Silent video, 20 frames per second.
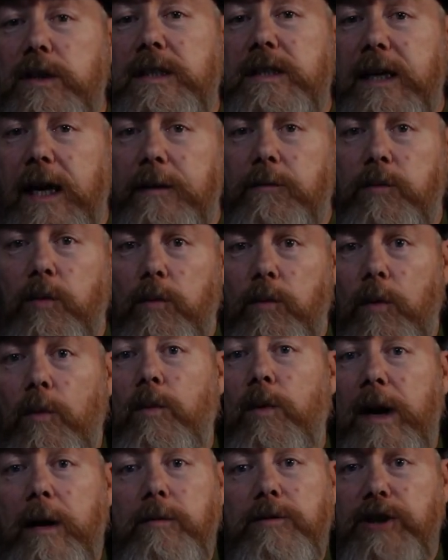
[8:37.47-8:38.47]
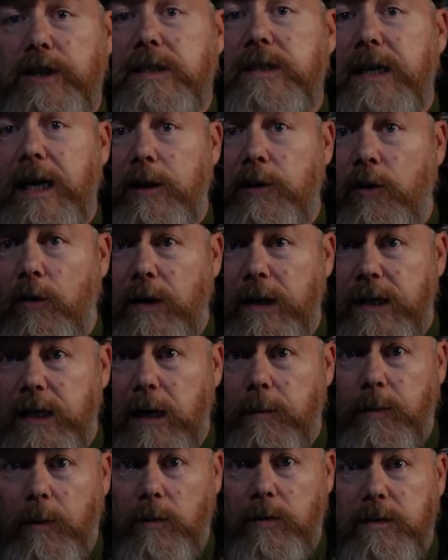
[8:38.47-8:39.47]
of said what I was just saying earlier
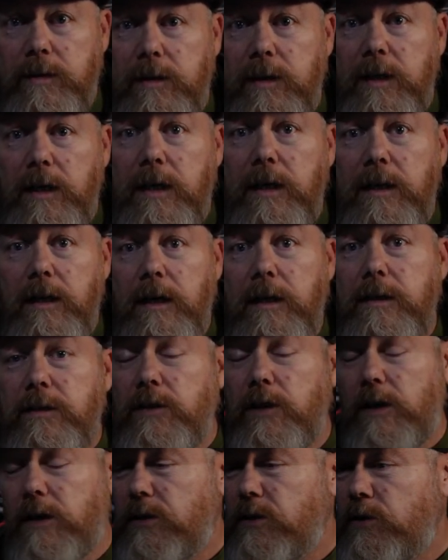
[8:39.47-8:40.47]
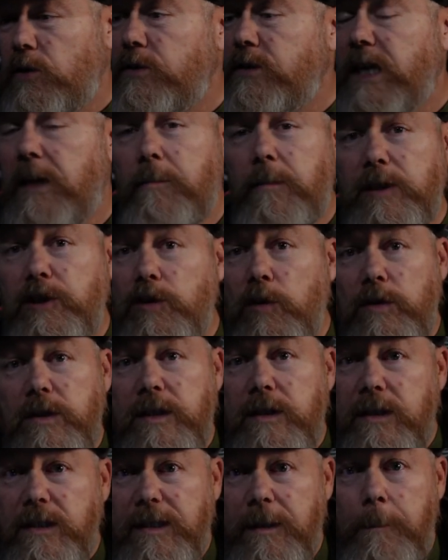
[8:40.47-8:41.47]
about. Uh, don't take much notice
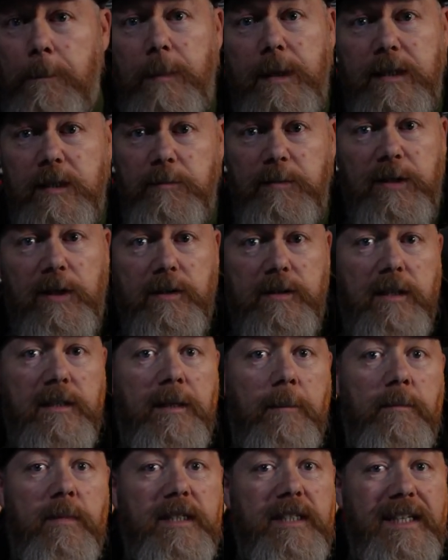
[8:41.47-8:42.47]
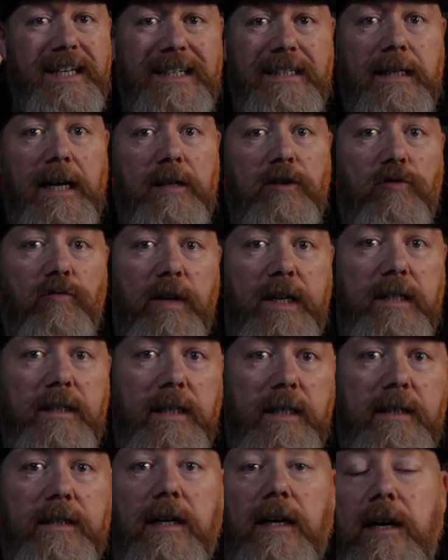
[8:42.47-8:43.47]
of the numbers because the numbers are
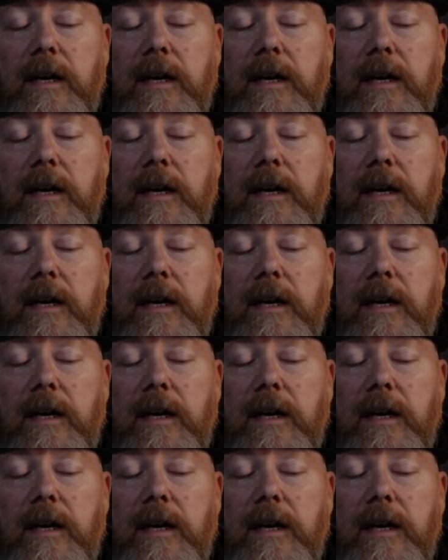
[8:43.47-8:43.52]
exaggerated.